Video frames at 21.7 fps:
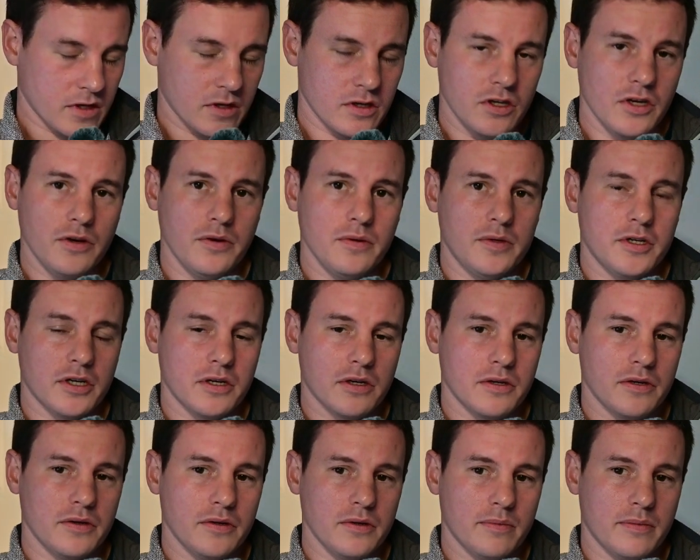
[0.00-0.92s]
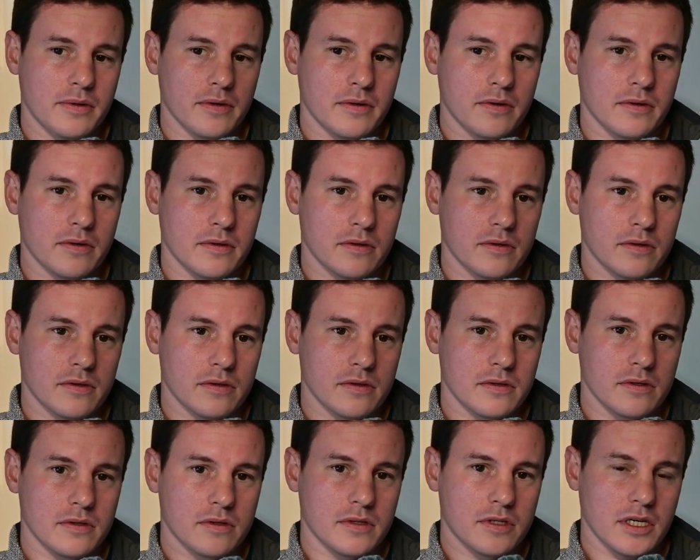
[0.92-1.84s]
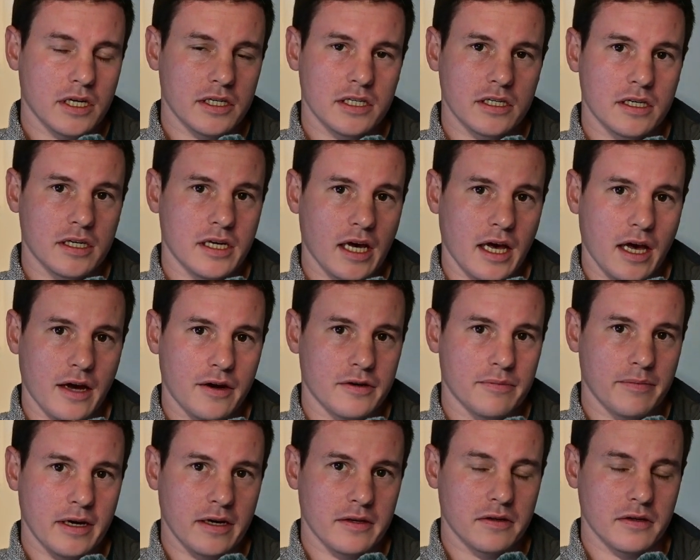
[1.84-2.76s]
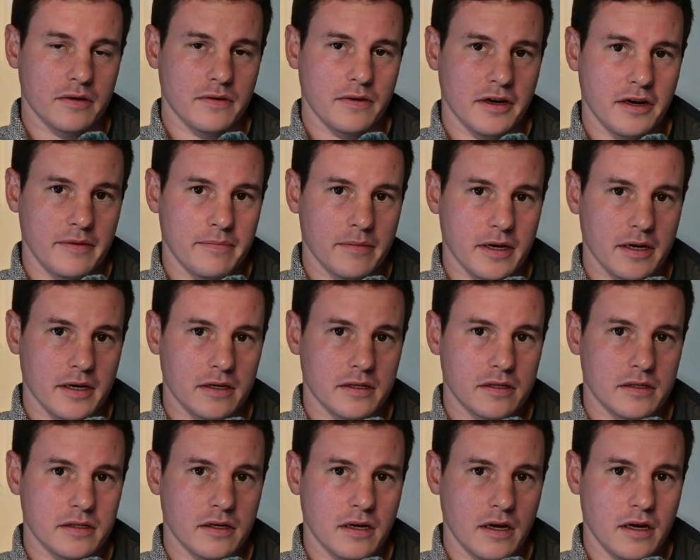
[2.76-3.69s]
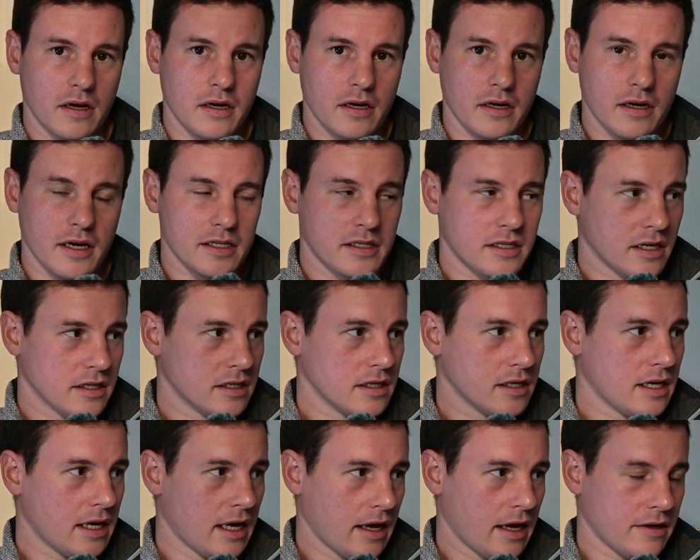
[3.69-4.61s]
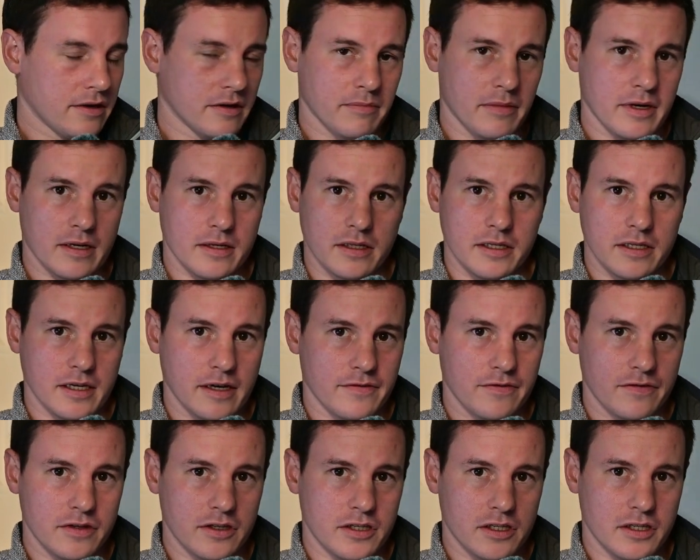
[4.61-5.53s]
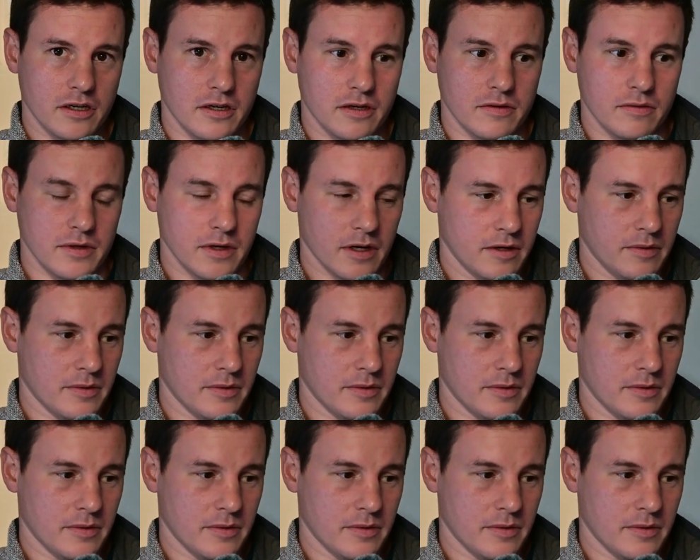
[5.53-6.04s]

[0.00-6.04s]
YouTube doesn't care about the grey man. It doesn't care about the average Joe. No